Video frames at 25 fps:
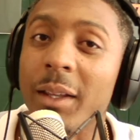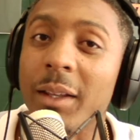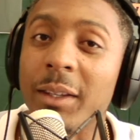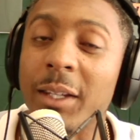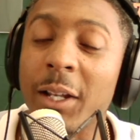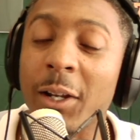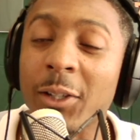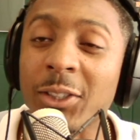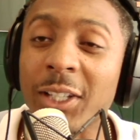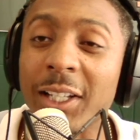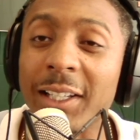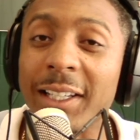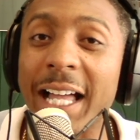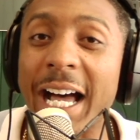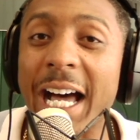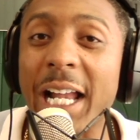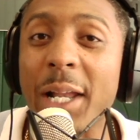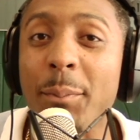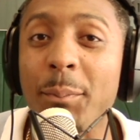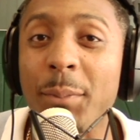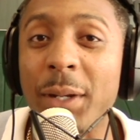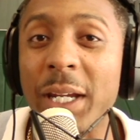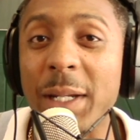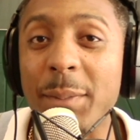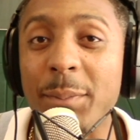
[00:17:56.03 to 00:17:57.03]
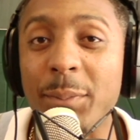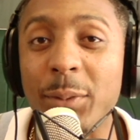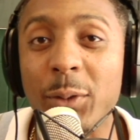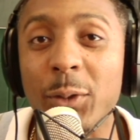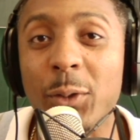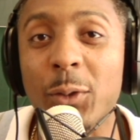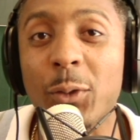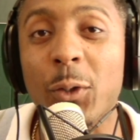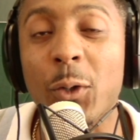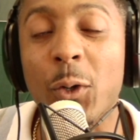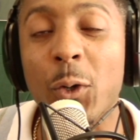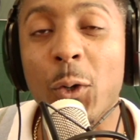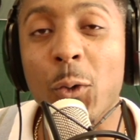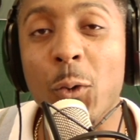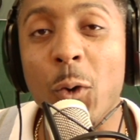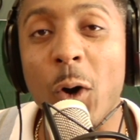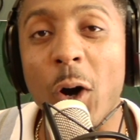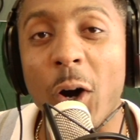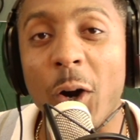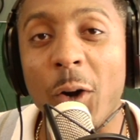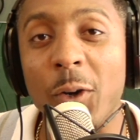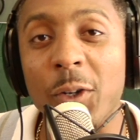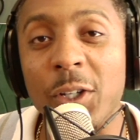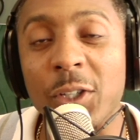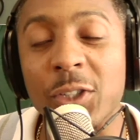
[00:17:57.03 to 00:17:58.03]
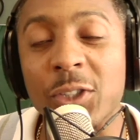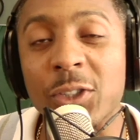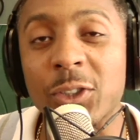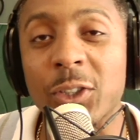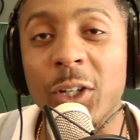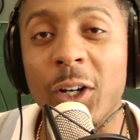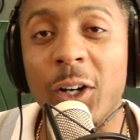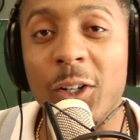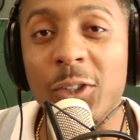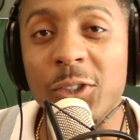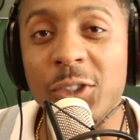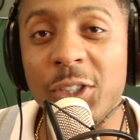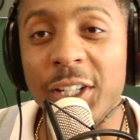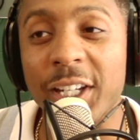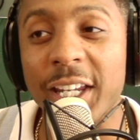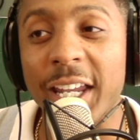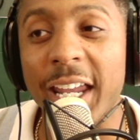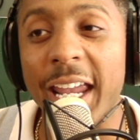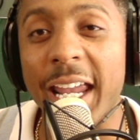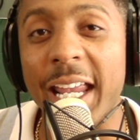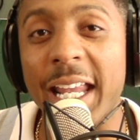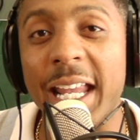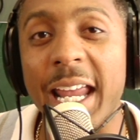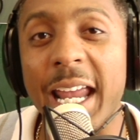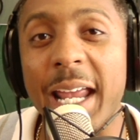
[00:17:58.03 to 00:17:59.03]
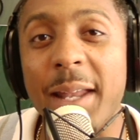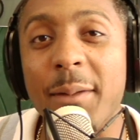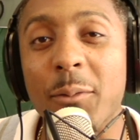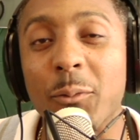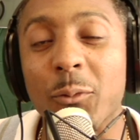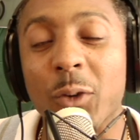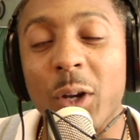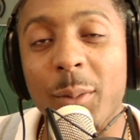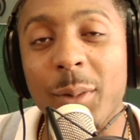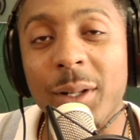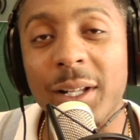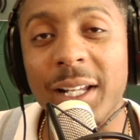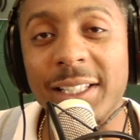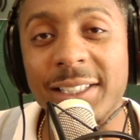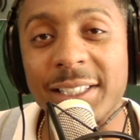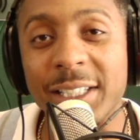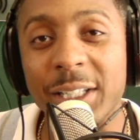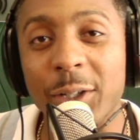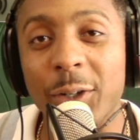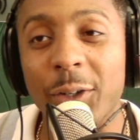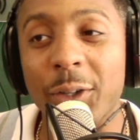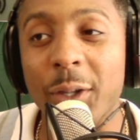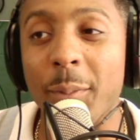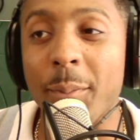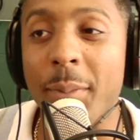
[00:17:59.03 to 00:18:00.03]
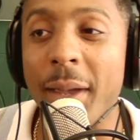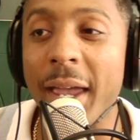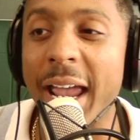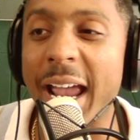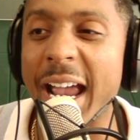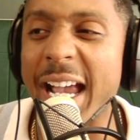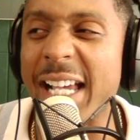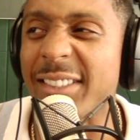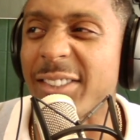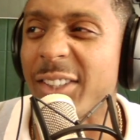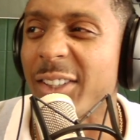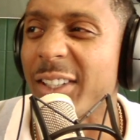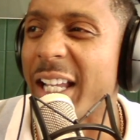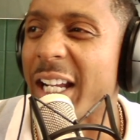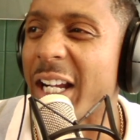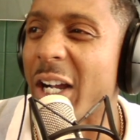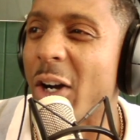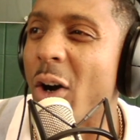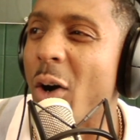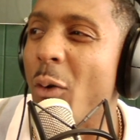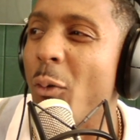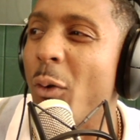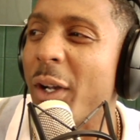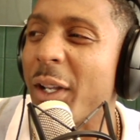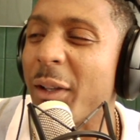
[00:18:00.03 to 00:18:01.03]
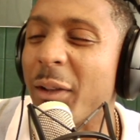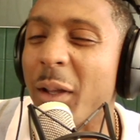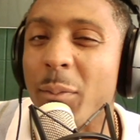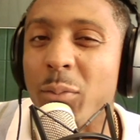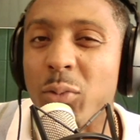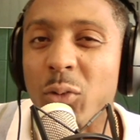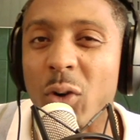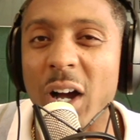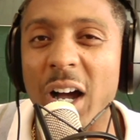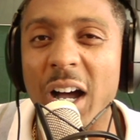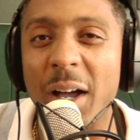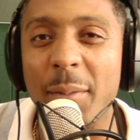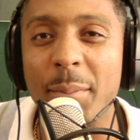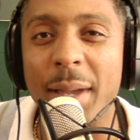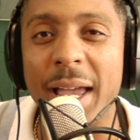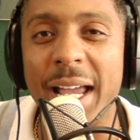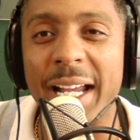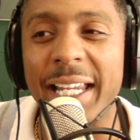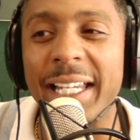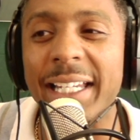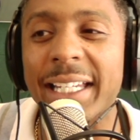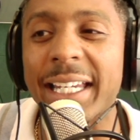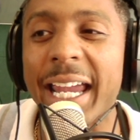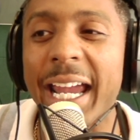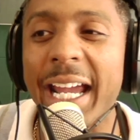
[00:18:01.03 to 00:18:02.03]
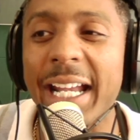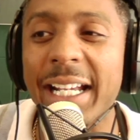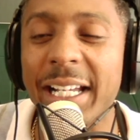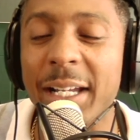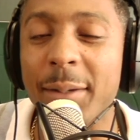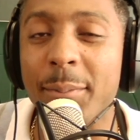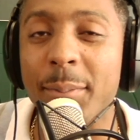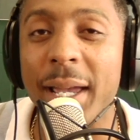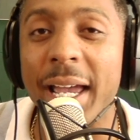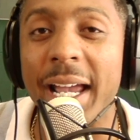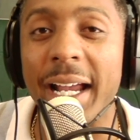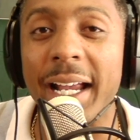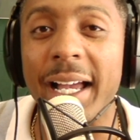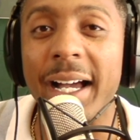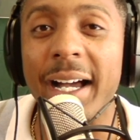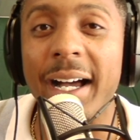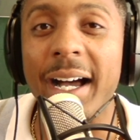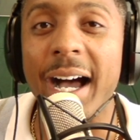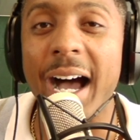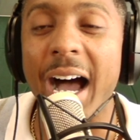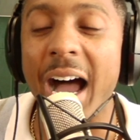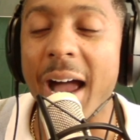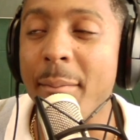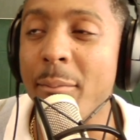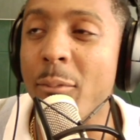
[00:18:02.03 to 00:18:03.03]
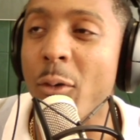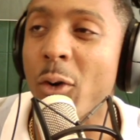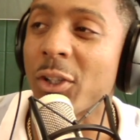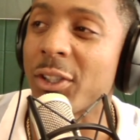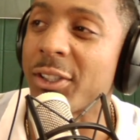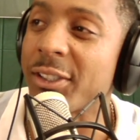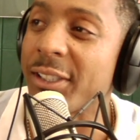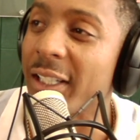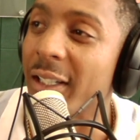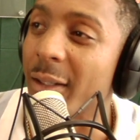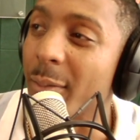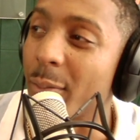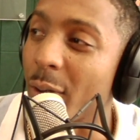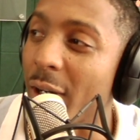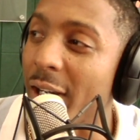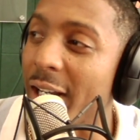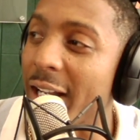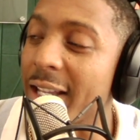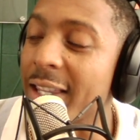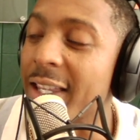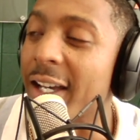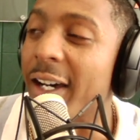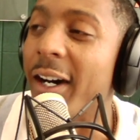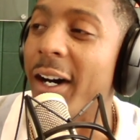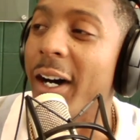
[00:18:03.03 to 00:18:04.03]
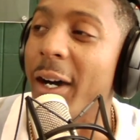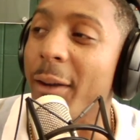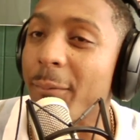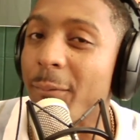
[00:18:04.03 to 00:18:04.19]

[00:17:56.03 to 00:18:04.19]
There's a lot of people who are nostalgic and reminiscing on the past. They're like, oh, I want LeBron back and KD back. I'm more celebrating the hunt